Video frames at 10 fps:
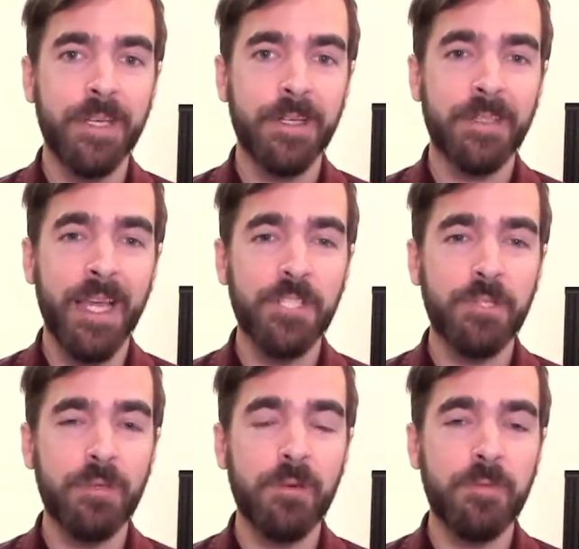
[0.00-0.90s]
Last
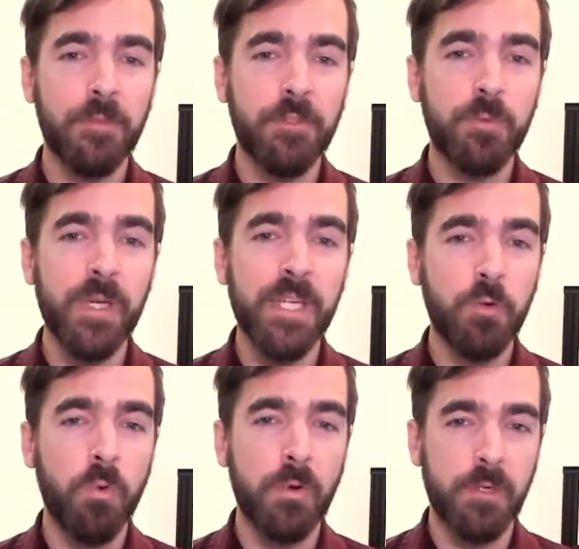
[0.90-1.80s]
year, over
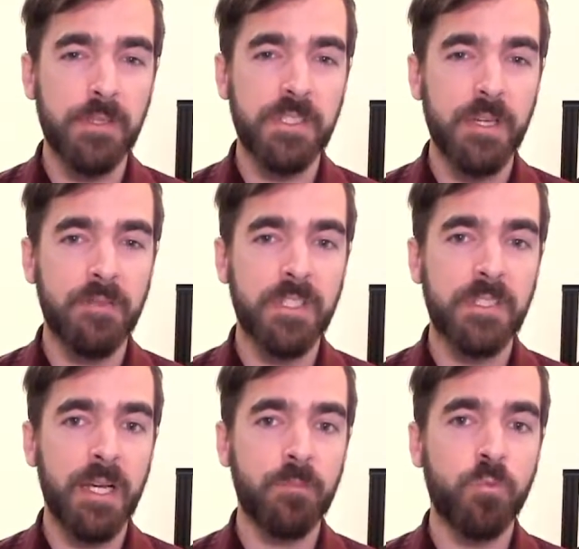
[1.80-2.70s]
3/4 of the
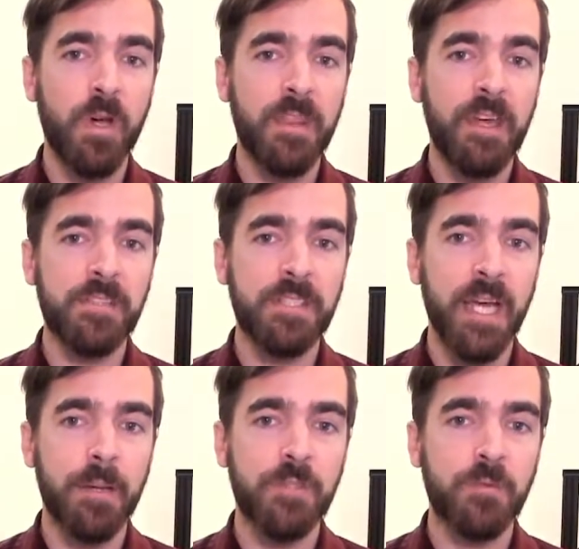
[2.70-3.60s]
top 1,000
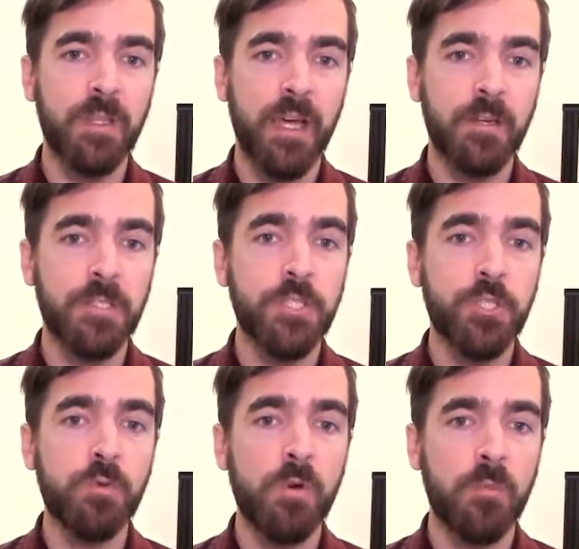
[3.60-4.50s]
apps relied on
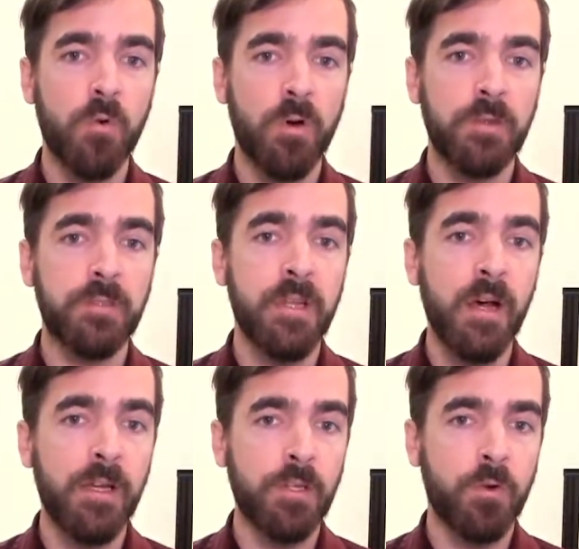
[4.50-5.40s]
2 or more
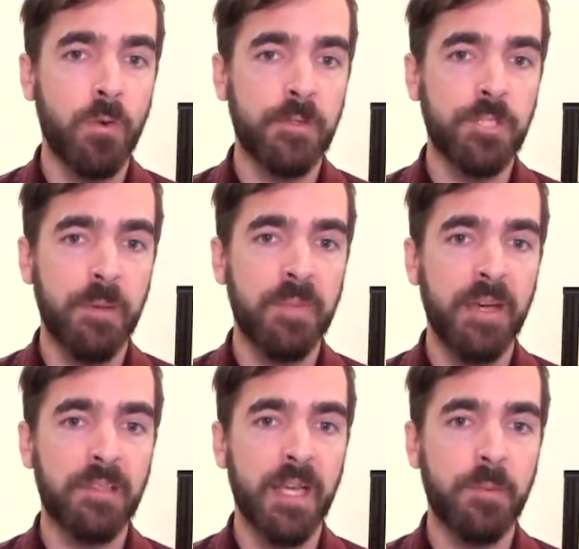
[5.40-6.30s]
non-core
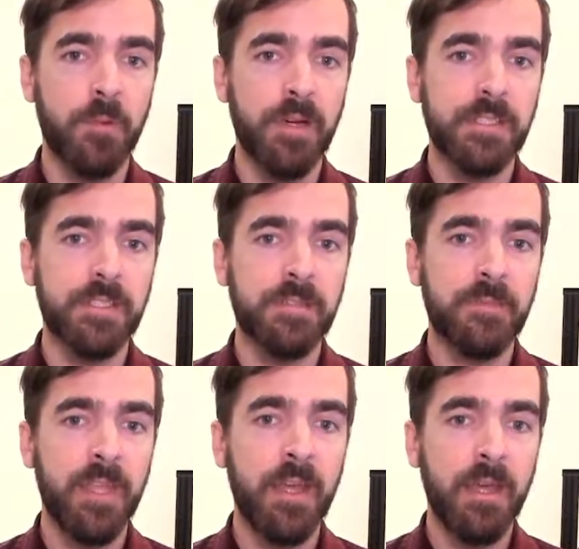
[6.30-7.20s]
Jetpack libraries.
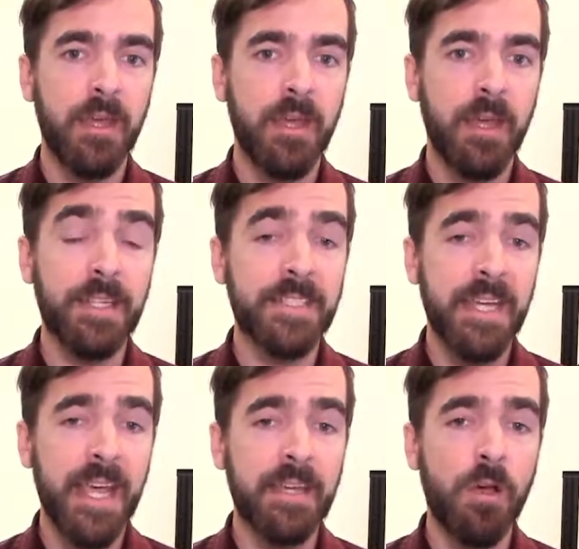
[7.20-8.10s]
And
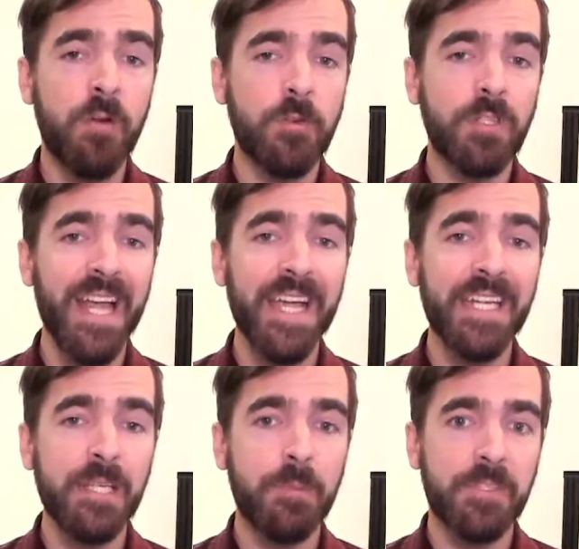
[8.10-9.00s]
today, over
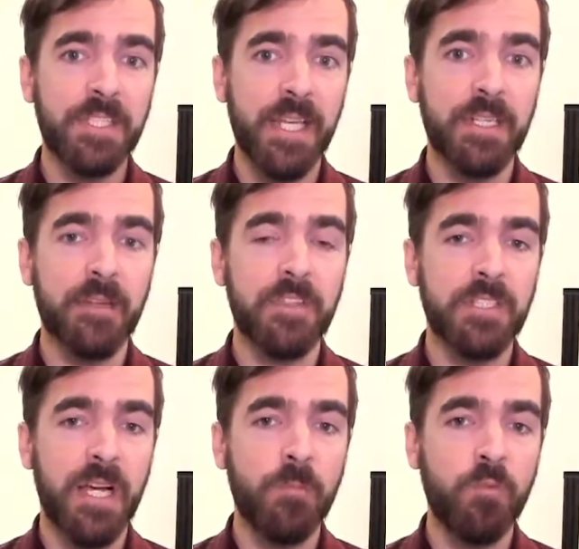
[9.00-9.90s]
90% of the
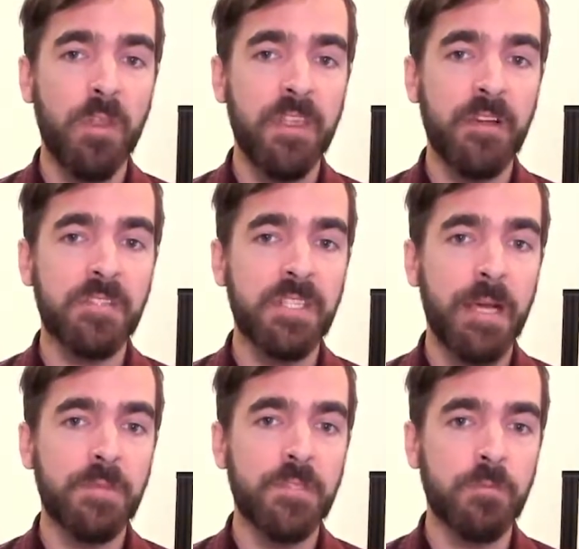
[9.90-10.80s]
top 1,000
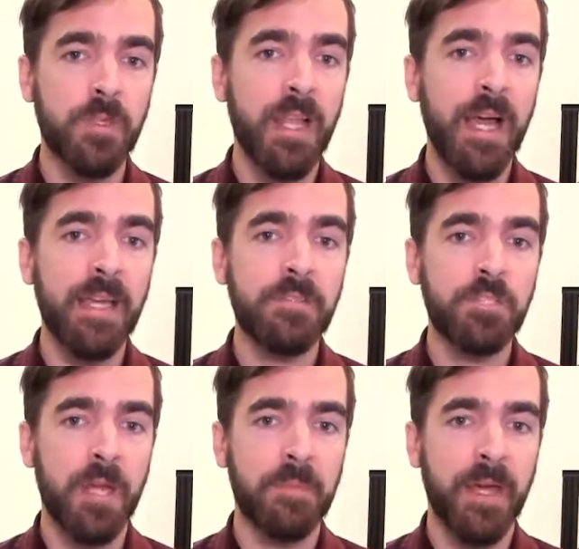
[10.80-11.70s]
apps rely on
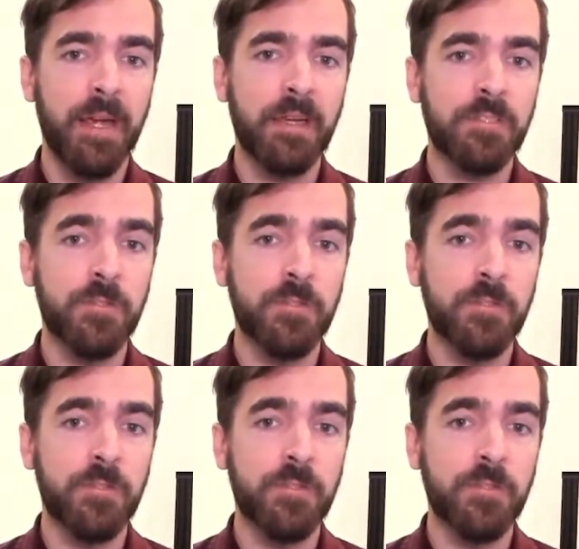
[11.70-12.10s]
Jetpack to